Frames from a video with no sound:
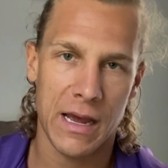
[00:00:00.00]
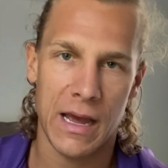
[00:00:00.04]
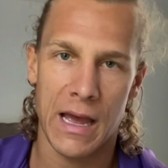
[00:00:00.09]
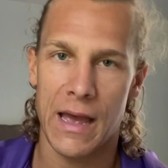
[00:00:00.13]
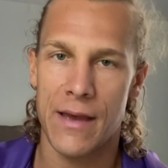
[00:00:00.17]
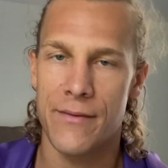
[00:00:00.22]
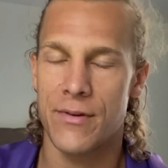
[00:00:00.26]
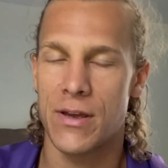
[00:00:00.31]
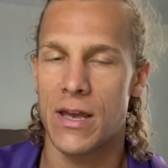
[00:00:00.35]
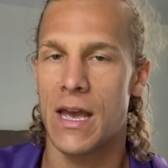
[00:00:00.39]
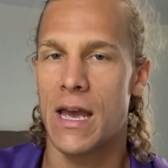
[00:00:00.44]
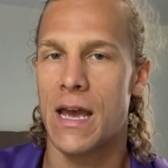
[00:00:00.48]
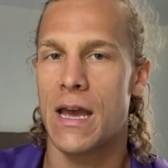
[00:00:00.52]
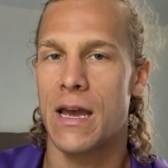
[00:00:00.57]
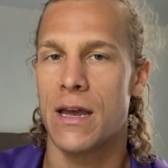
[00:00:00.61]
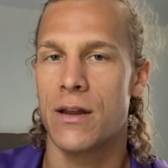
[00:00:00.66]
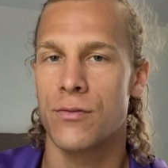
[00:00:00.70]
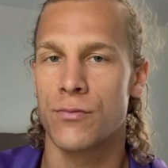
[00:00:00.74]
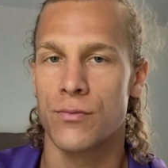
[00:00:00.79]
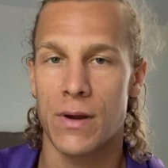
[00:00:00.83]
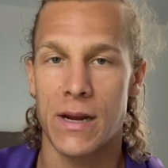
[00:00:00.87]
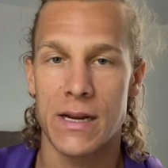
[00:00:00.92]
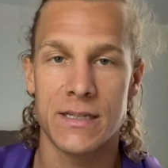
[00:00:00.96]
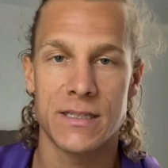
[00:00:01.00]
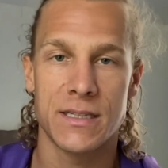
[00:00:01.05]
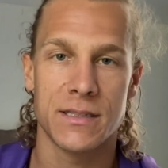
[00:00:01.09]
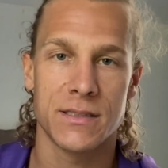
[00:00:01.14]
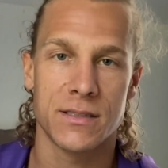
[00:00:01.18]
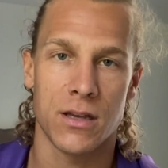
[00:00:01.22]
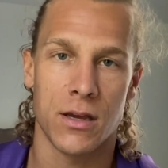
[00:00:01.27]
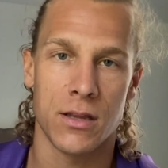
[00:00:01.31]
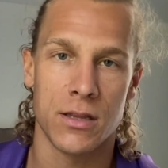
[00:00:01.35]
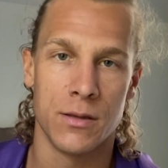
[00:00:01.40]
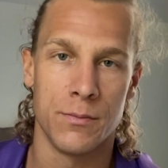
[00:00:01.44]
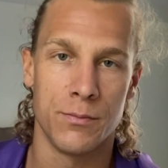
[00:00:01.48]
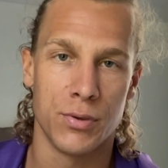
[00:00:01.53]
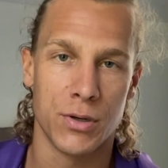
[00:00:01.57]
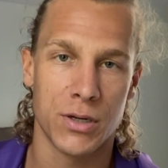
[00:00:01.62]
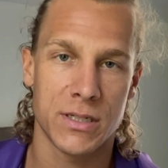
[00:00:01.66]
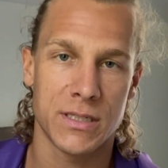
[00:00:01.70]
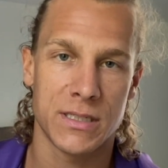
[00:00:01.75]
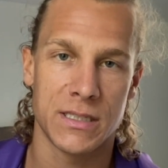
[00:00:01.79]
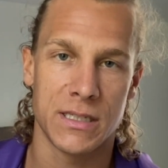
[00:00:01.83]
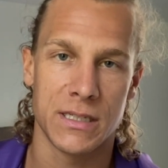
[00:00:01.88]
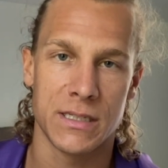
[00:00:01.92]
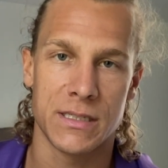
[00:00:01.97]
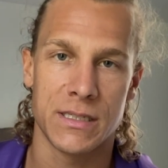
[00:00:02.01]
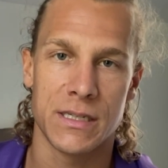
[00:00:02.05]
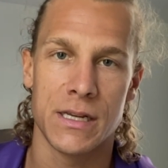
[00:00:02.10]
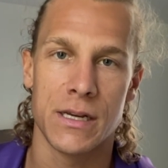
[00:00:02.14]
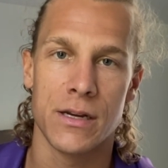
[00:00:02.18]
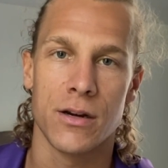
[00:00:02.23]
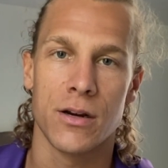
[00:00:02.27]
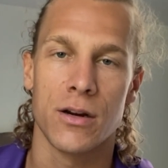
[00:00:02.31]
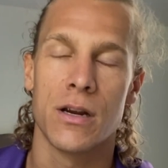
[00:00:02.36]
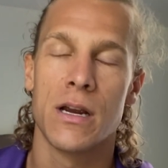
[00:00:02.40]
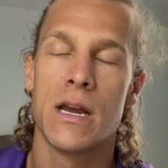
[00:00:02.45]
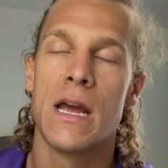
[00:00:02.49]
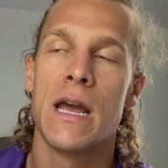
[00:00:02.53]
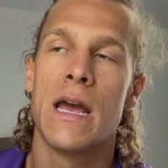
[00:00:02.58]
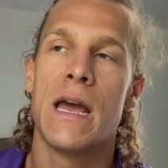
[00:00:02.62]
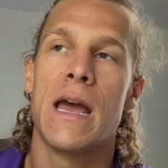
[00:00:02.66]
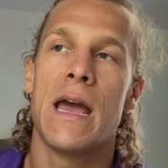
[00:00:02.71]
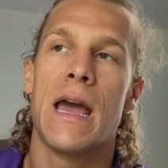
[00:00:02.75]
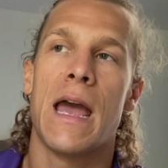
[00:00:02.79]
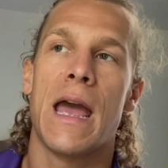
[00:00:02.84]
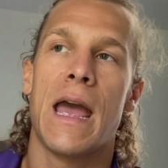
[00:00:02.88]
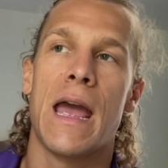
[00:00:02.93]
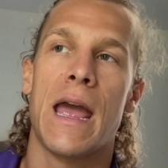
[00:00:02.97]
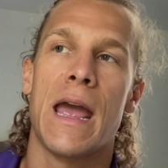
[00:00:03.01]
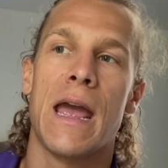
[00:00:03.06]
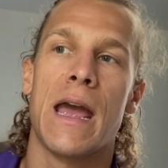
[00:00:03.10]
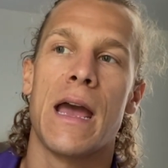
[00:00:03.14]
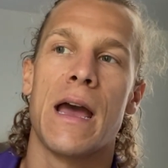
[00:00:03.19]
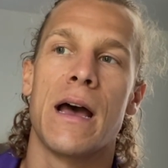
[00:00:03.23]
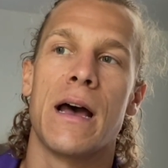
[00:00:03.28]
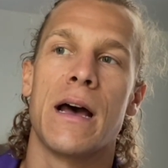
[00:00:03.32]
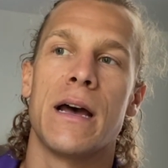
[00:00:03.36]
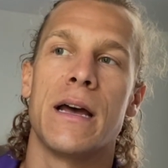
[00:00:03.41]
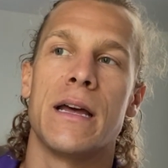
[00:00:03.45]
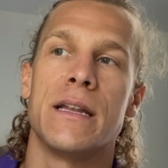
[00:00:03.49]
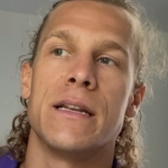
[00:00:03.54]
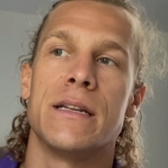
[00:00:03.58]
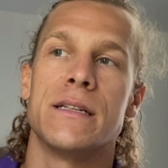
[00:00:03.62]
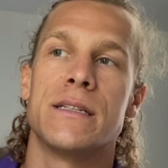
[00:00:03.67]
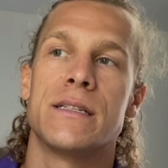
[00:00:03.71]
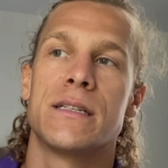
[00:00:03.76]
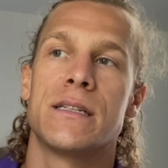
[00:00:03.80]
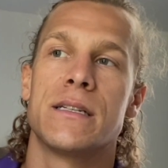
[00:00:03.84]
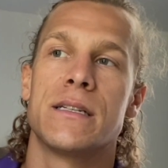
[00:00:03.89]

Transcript: I haven't had races on the books this year, and